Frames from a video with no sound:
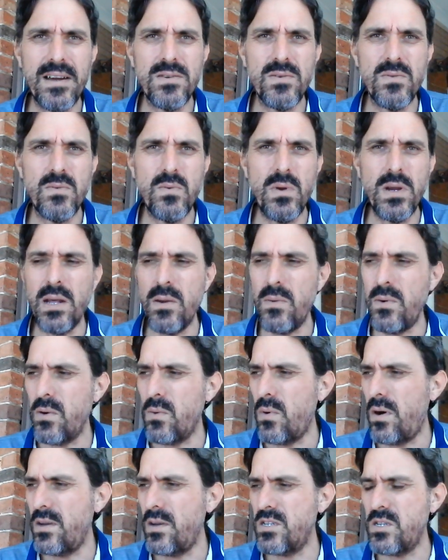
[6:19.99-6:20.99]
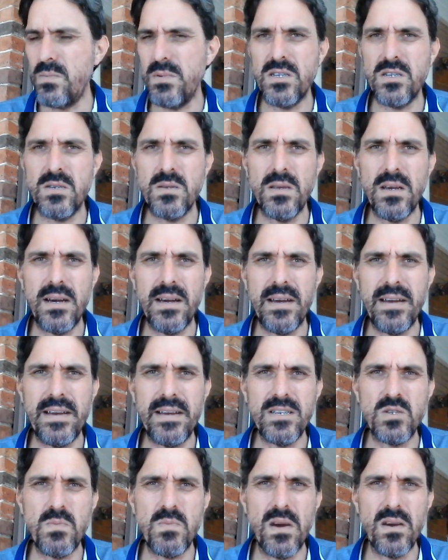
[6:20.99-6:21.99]
really requires to be
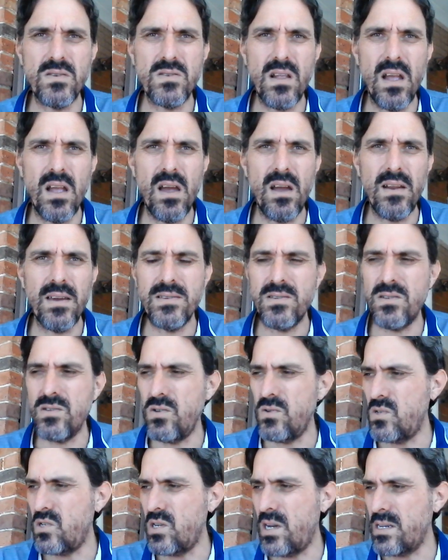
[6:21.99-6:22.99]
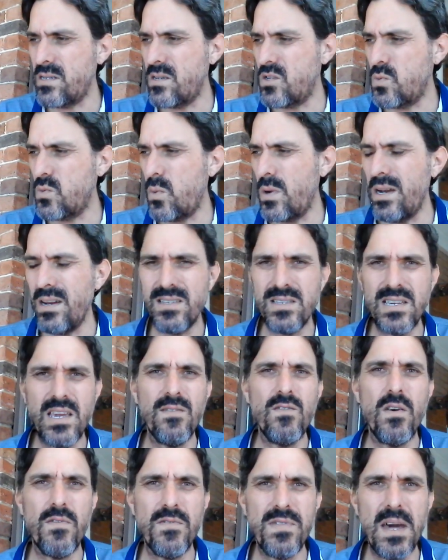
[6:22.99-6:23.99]
smoked slowly to do it justice when it's
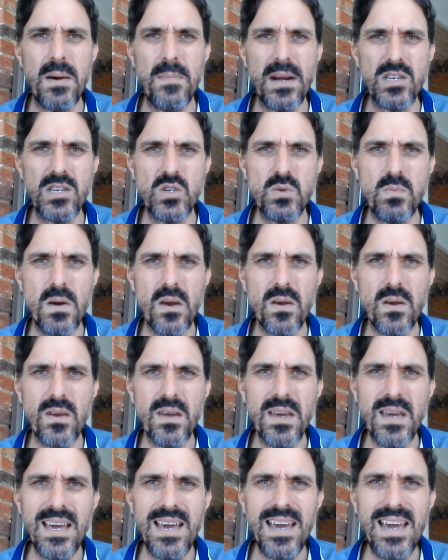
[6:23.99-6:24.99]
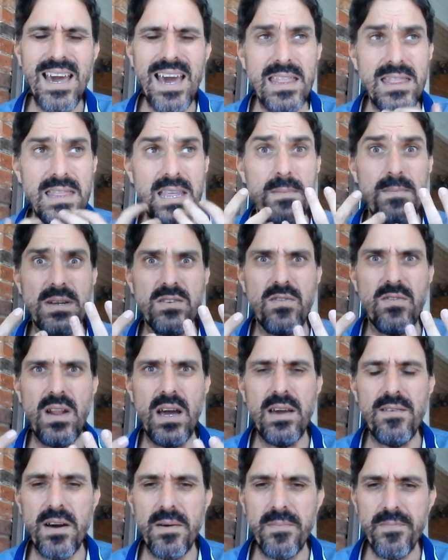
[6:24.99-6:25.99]
given off that much smoke and that much
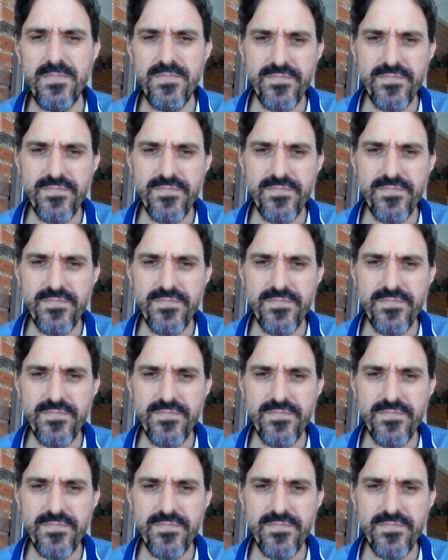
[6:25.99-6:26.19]
flavour.